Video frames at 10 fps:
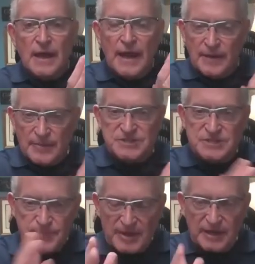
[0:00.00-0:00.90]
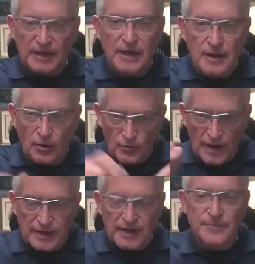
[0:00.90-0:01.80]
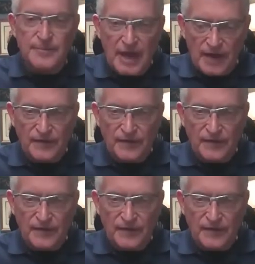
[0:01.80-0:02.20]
Amos, speaking on or writing on behalf